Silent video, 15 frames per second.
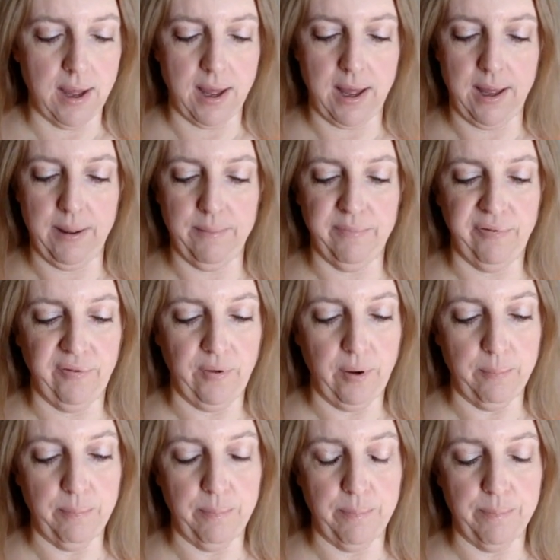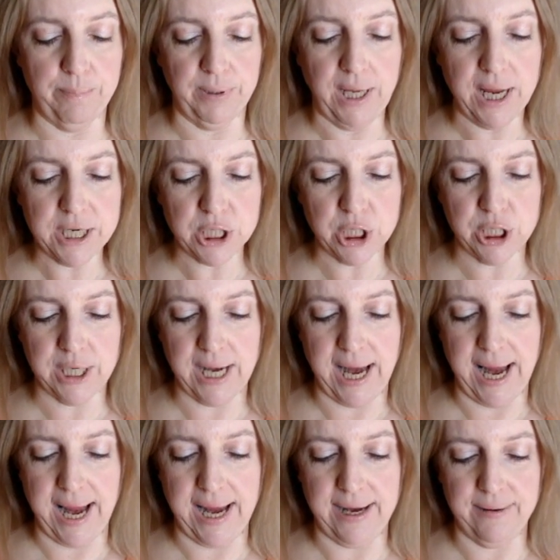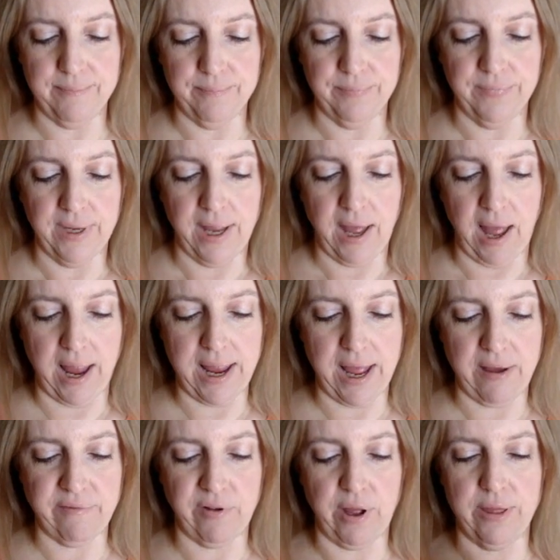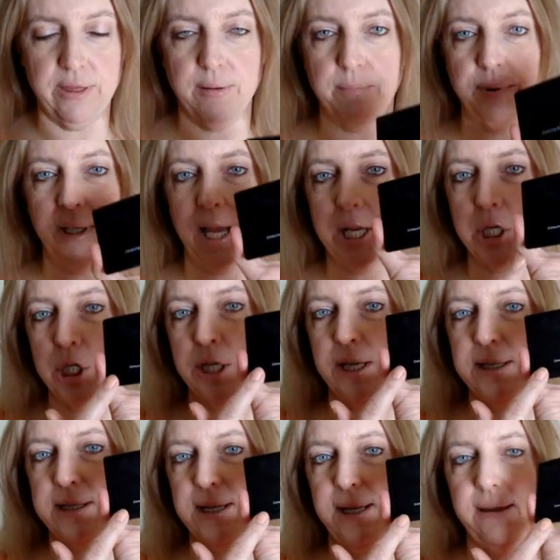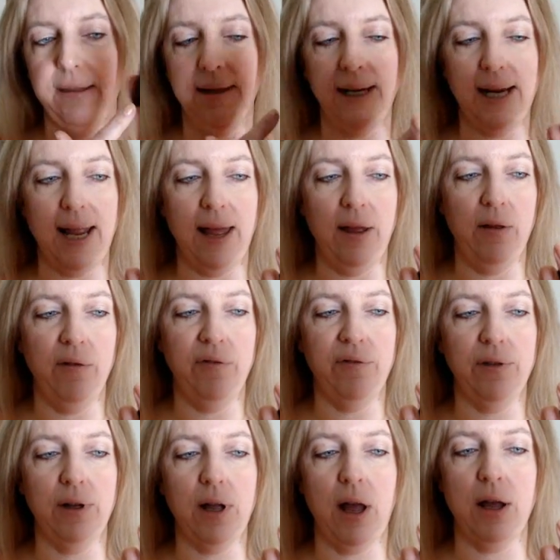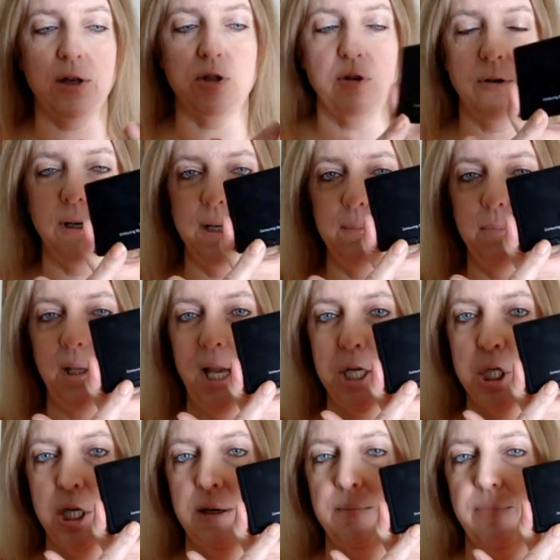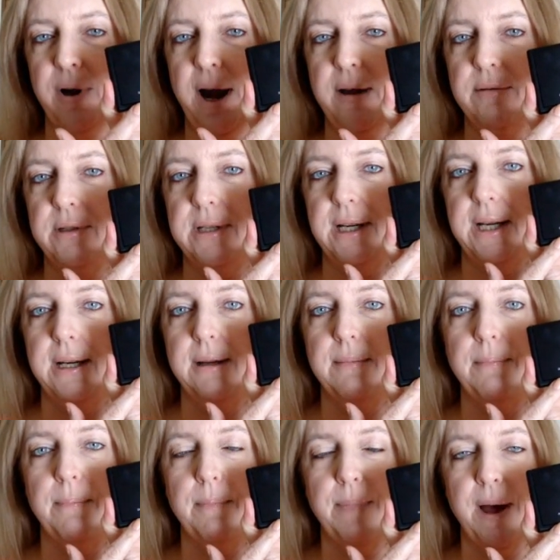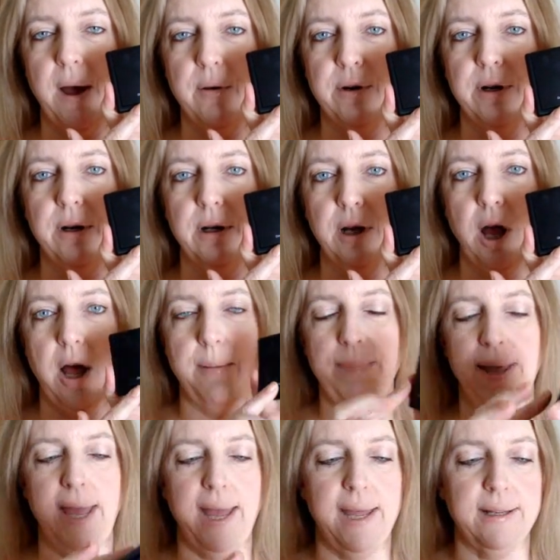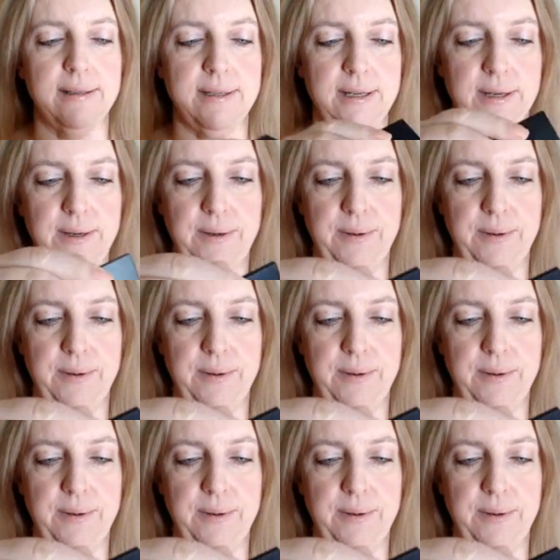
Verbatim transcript: Um, for blush today, I have on the blush that's in the e.l.f. Contouring Blush and Bronzing Powder Compact.